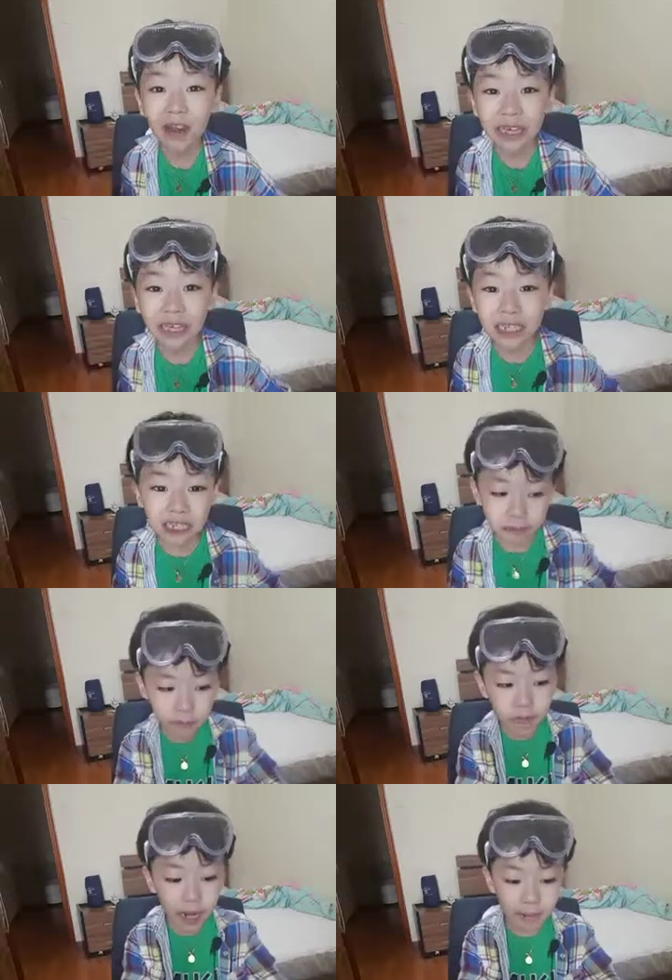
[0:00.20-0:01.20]
kids,
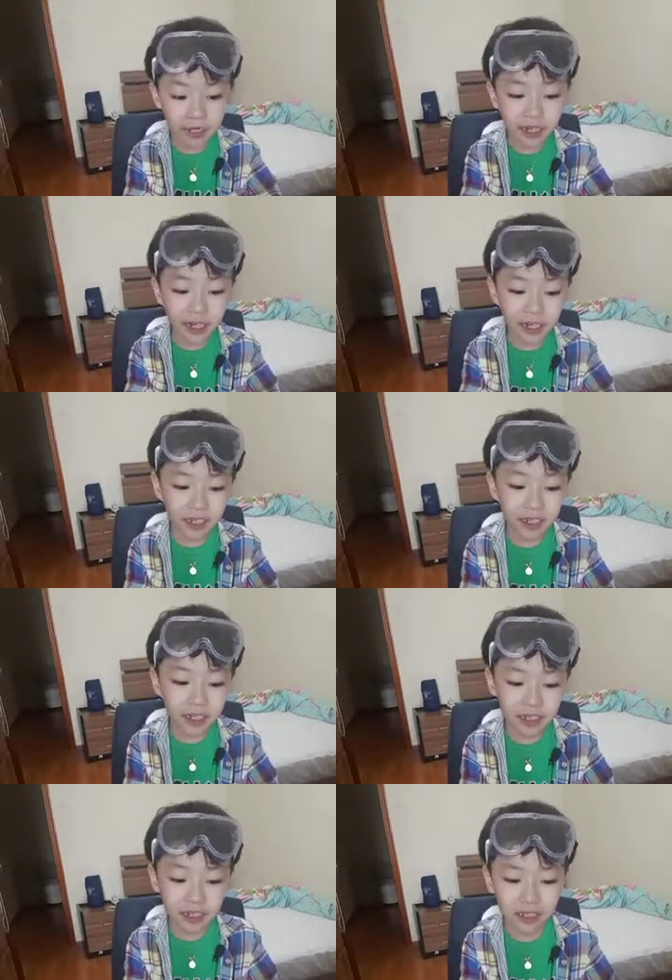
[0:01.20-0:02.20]
my name is Shen.
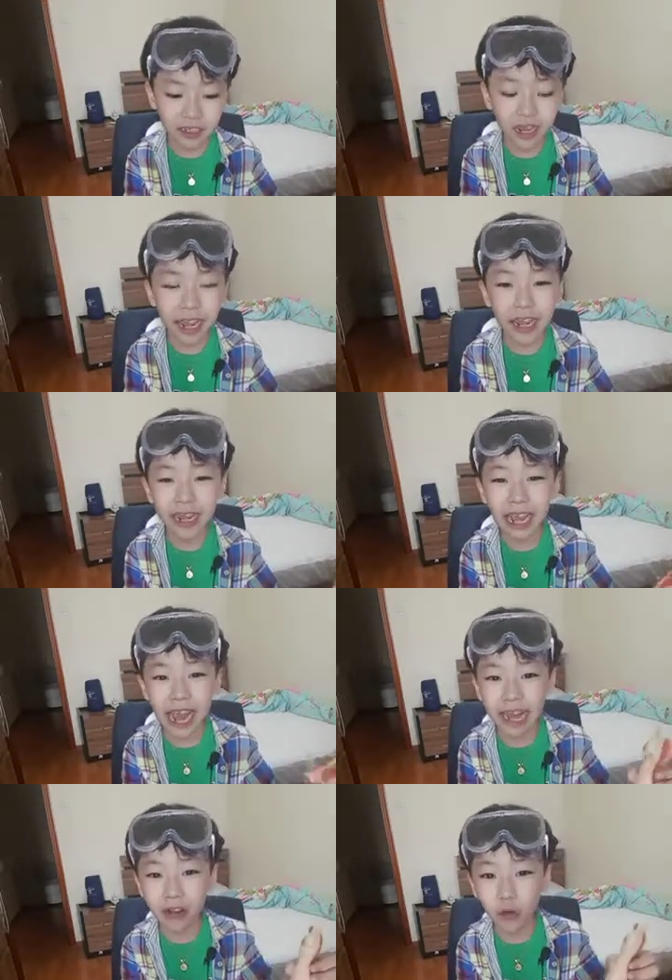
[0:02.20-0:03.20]
Today
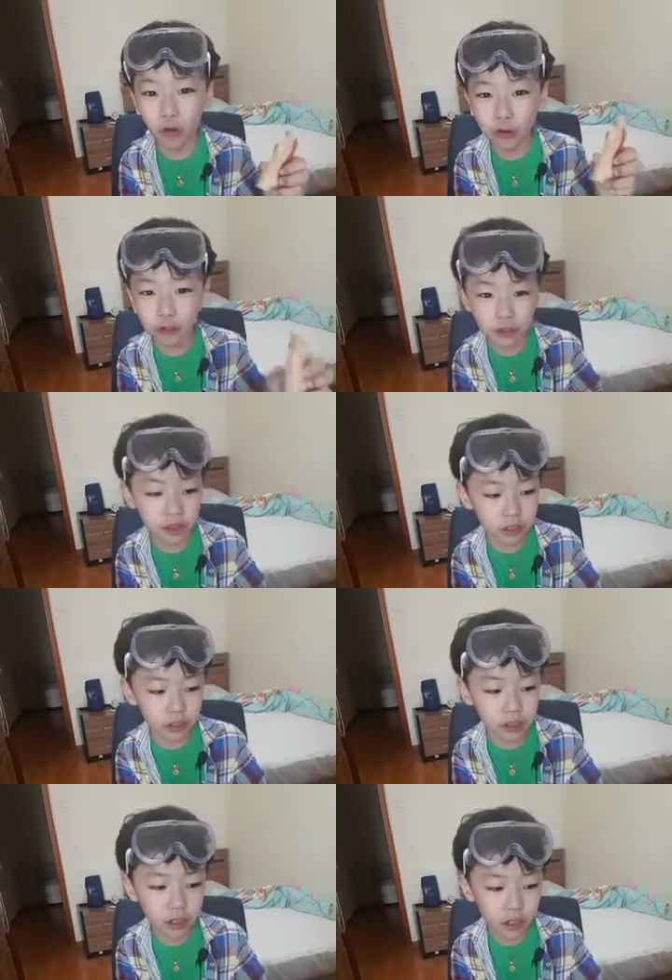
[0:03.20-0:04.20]
I'm going
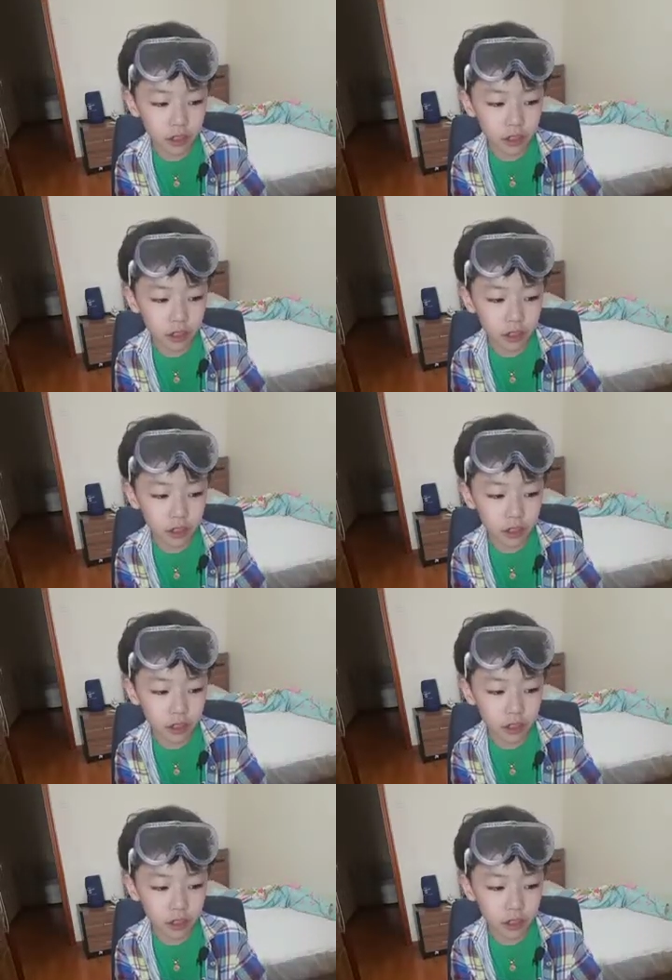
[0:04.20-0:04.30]
to